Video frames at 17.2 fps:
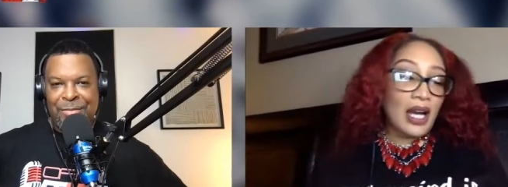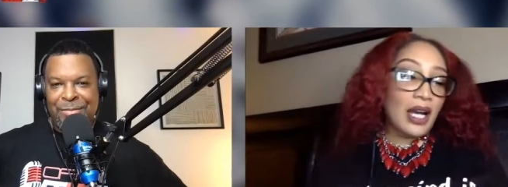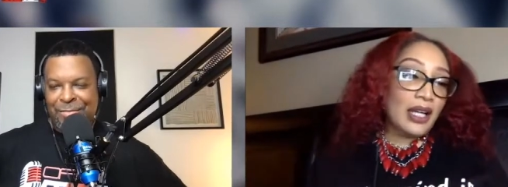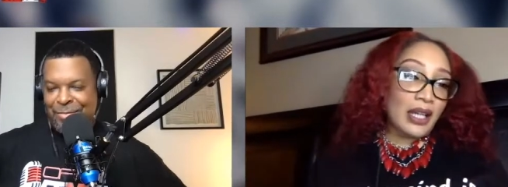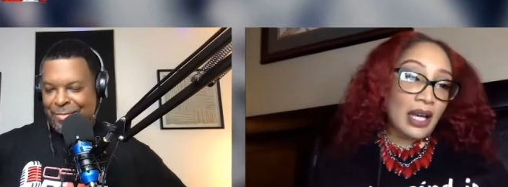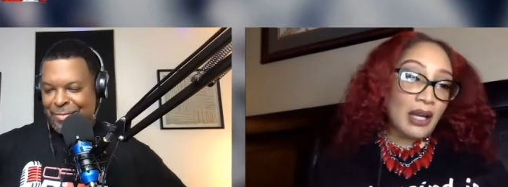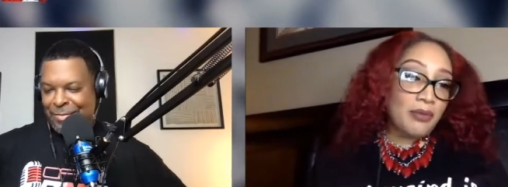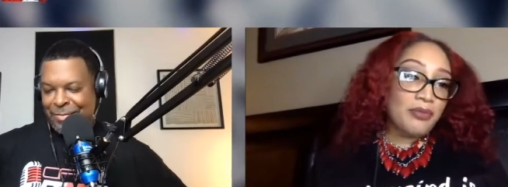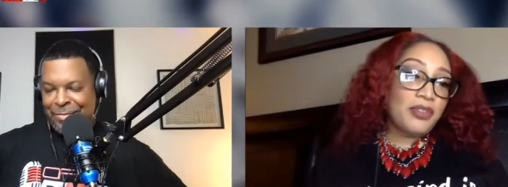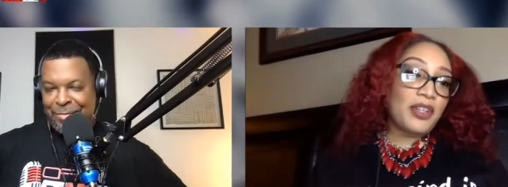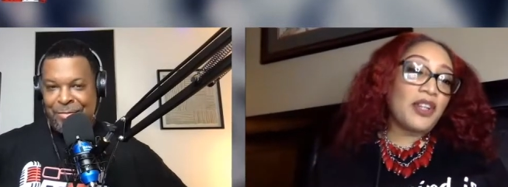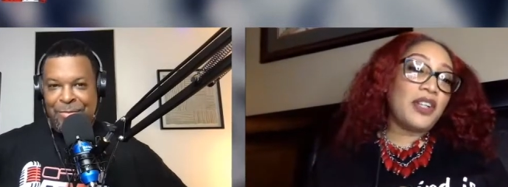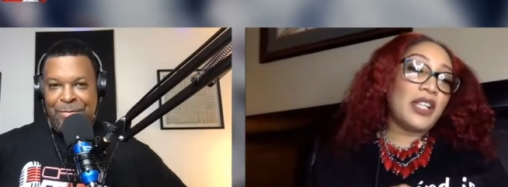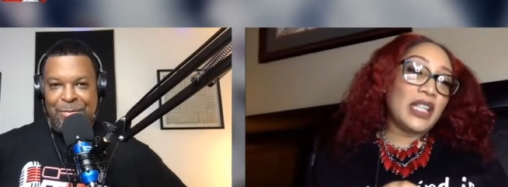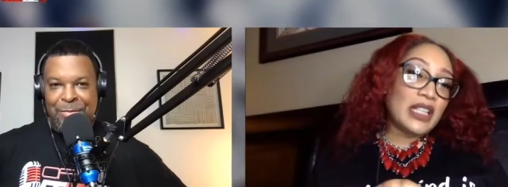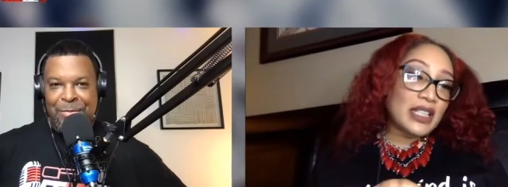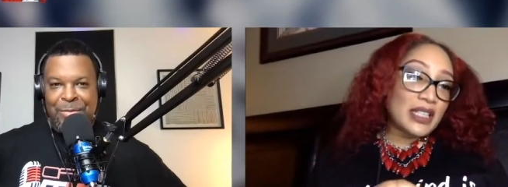Speaker 1: I, am
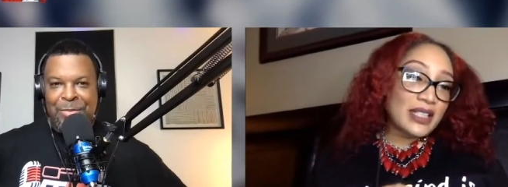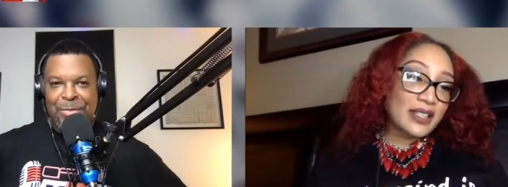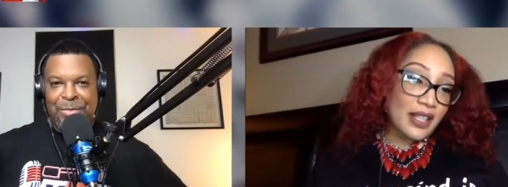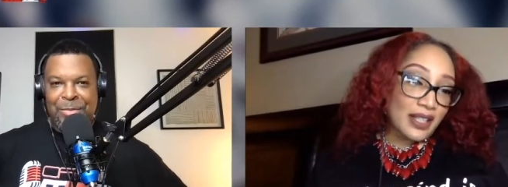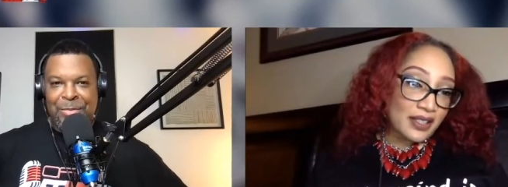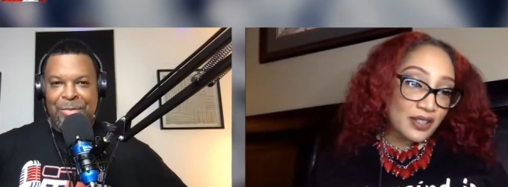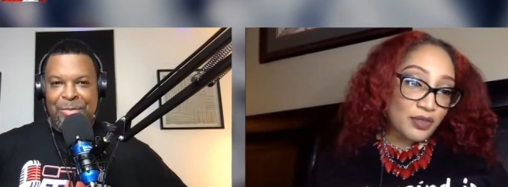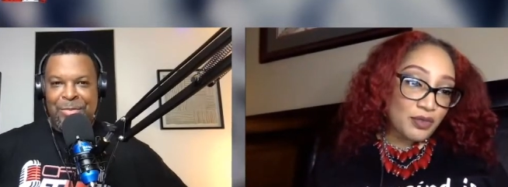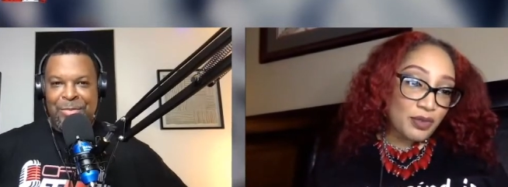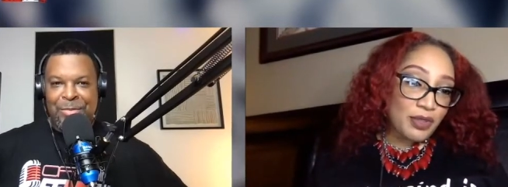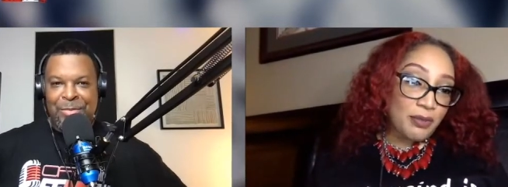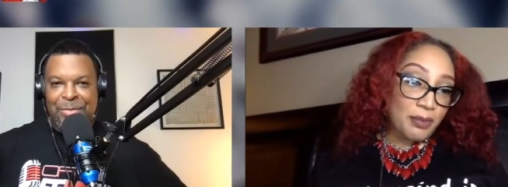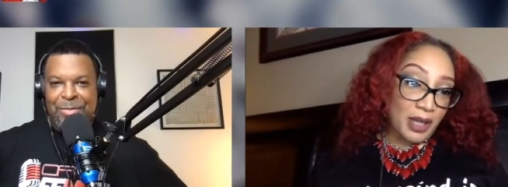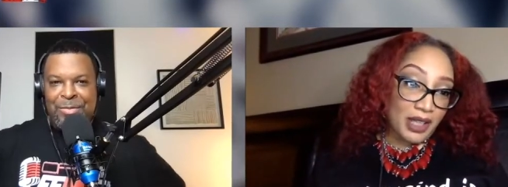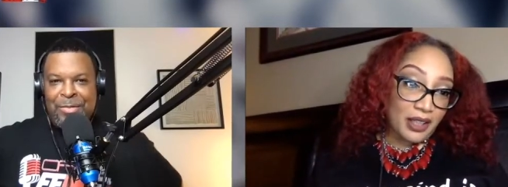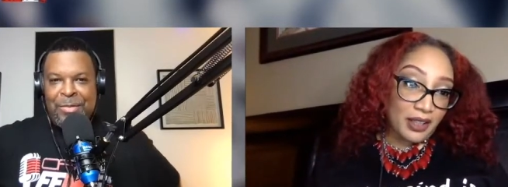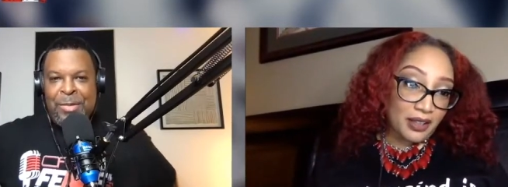very indecisive with
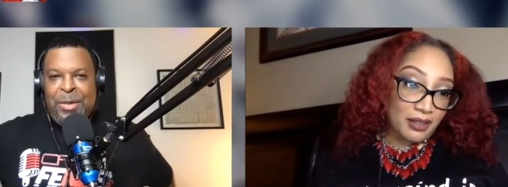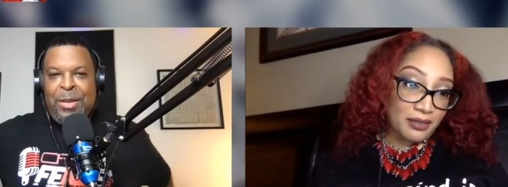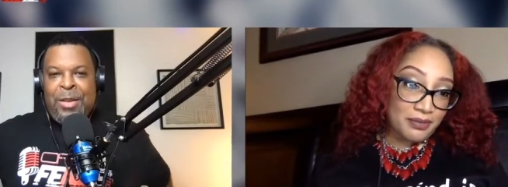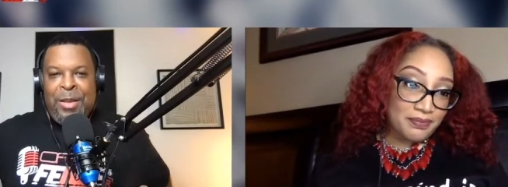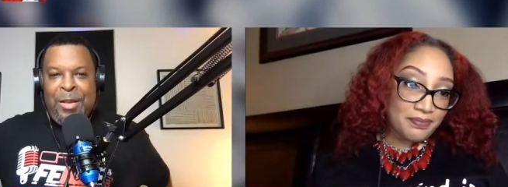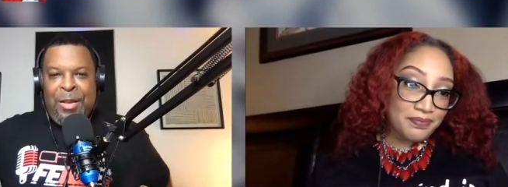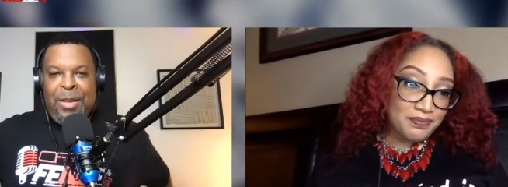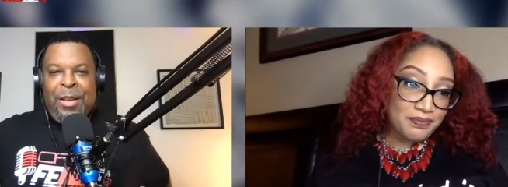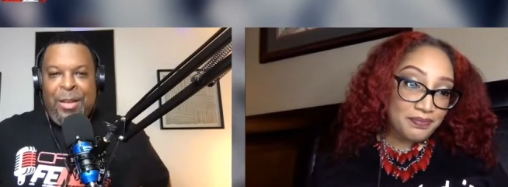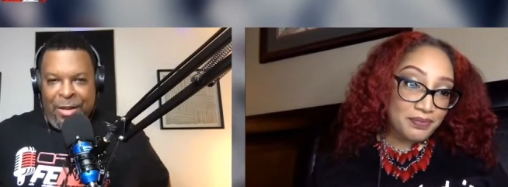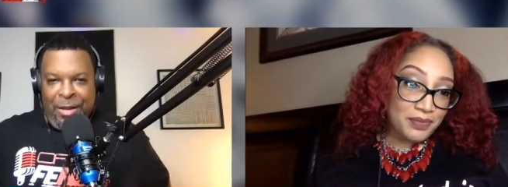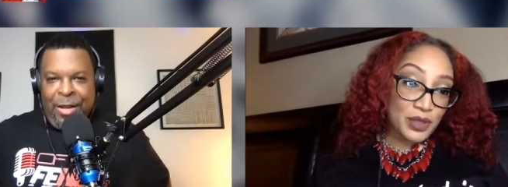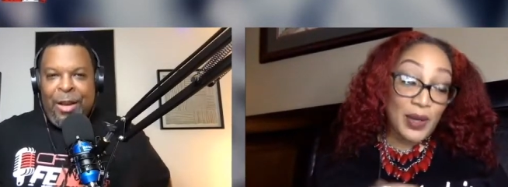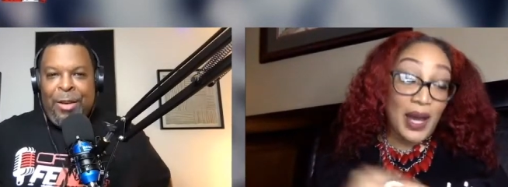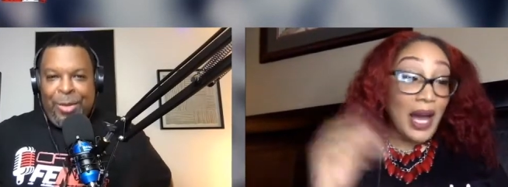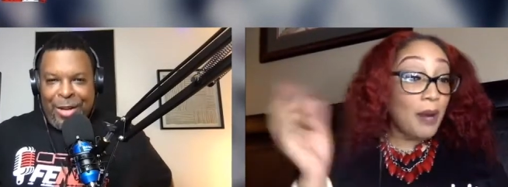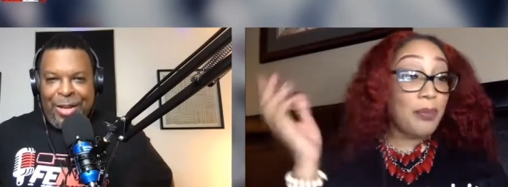my hair.
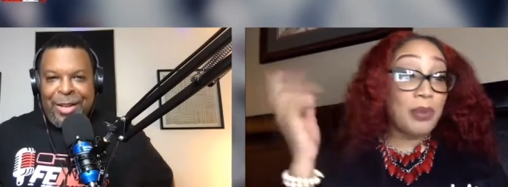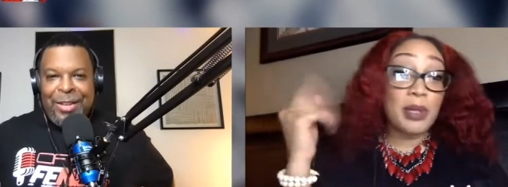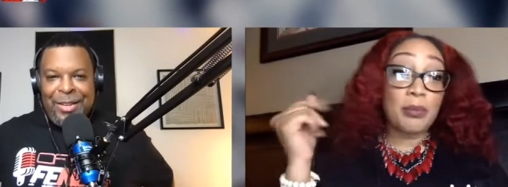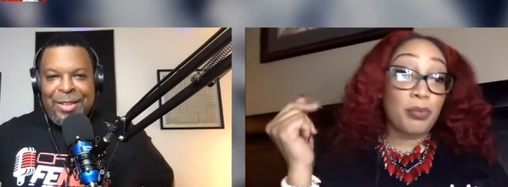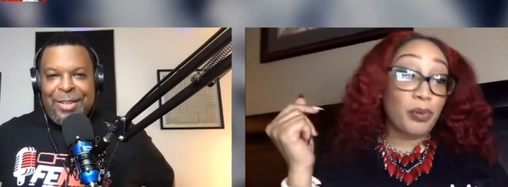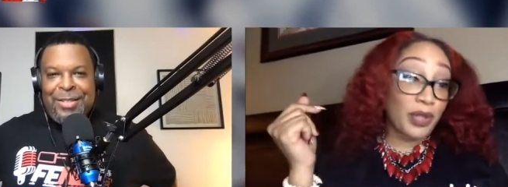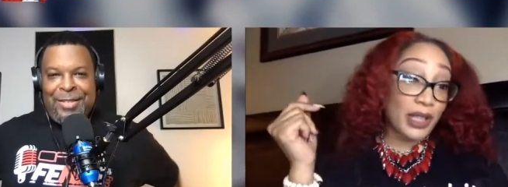So okay. I put